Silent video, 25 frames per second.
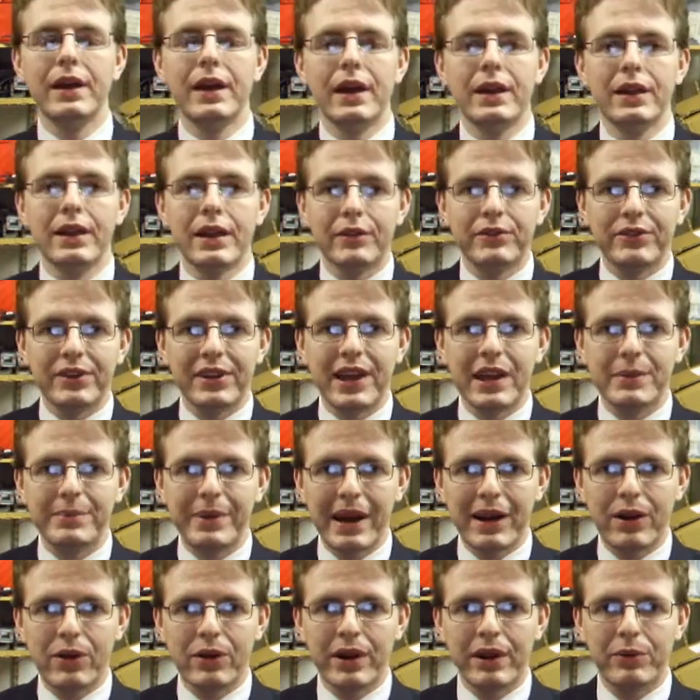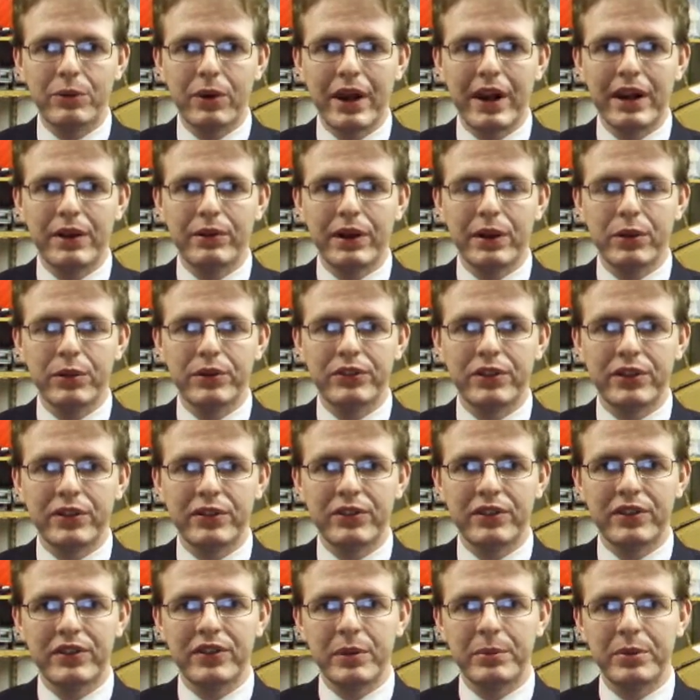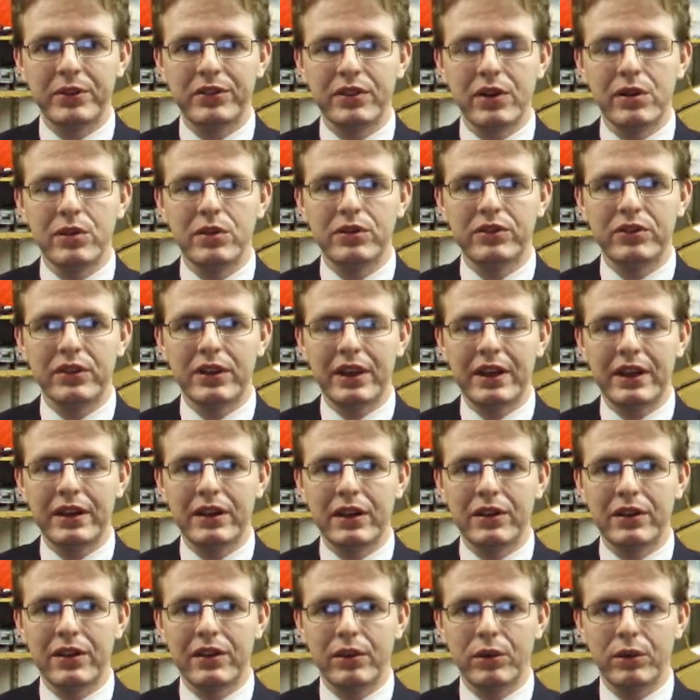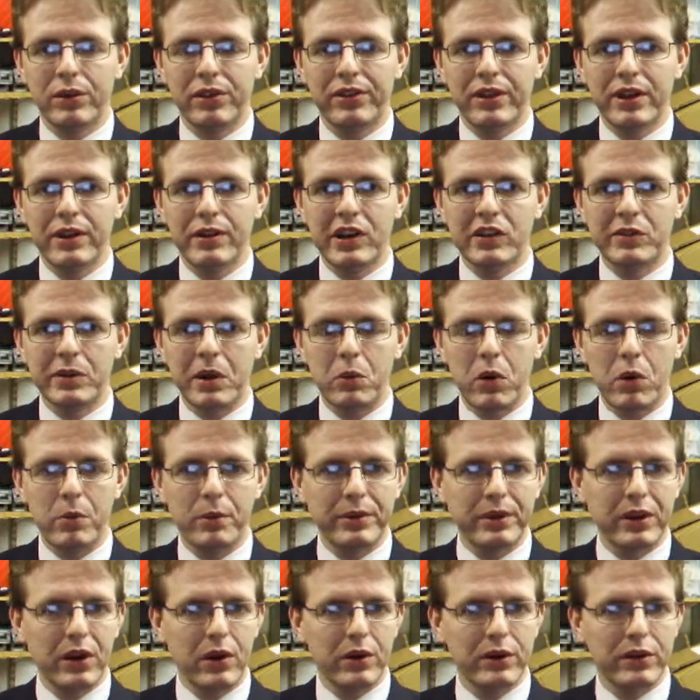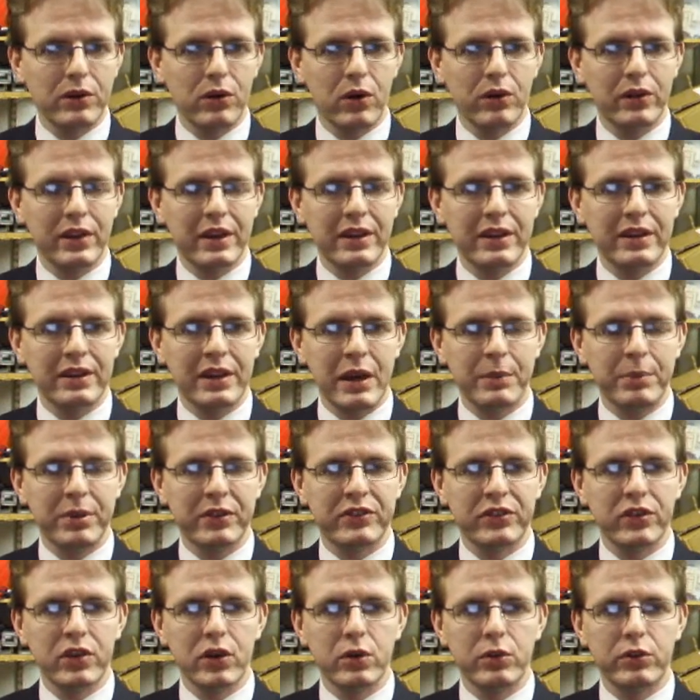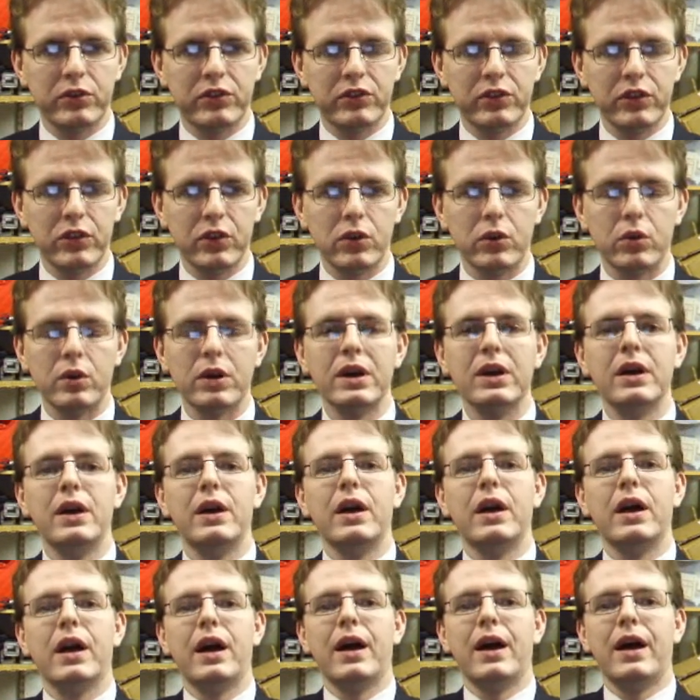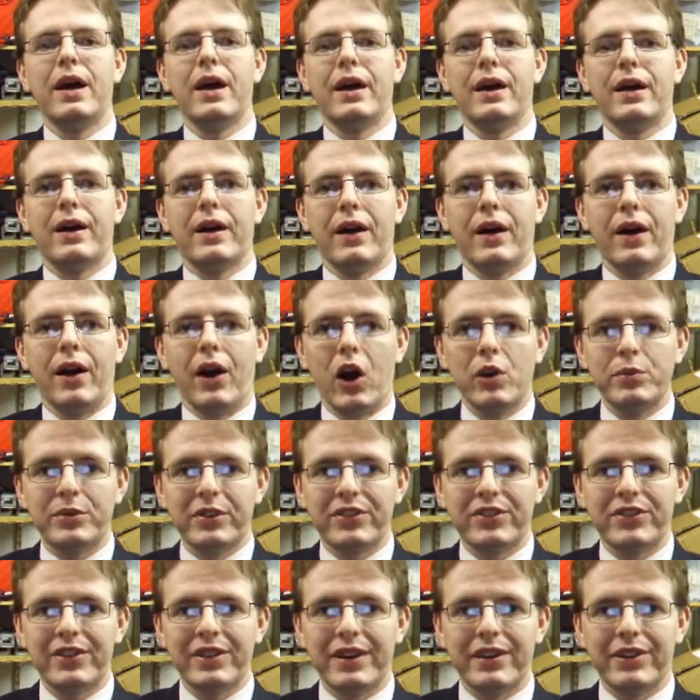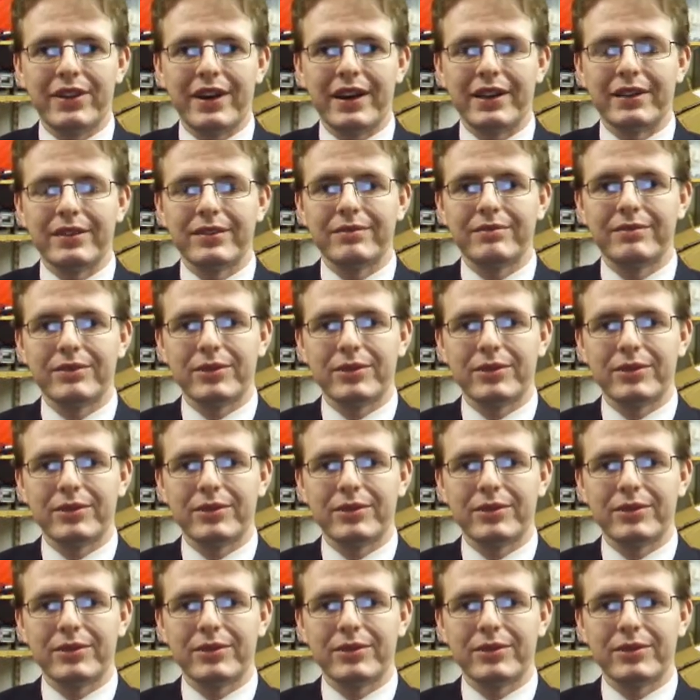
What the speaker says: Love to hear back on it, what anyone else thinks of these episodes, and any other little theories about what will be going on in episode 2. Hope to see you then.